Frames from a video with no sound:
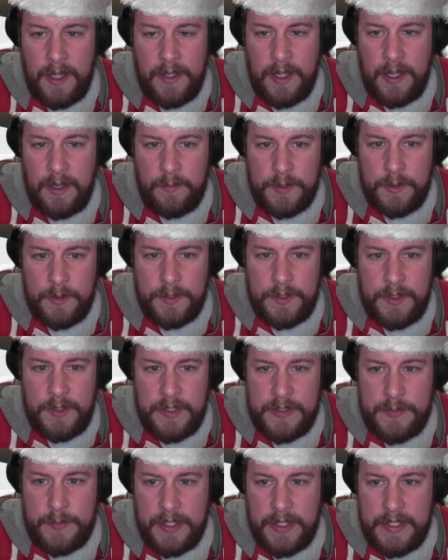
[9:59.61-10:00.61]
And we'll do
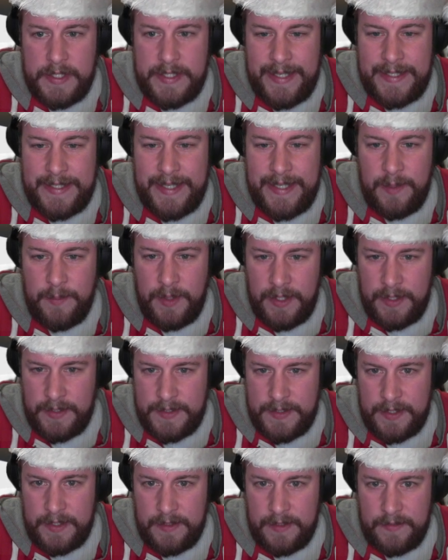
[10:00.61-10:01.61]
this by disabling the
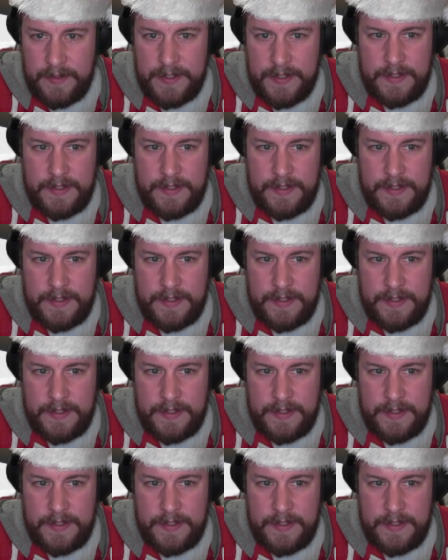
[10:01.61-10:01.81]
service.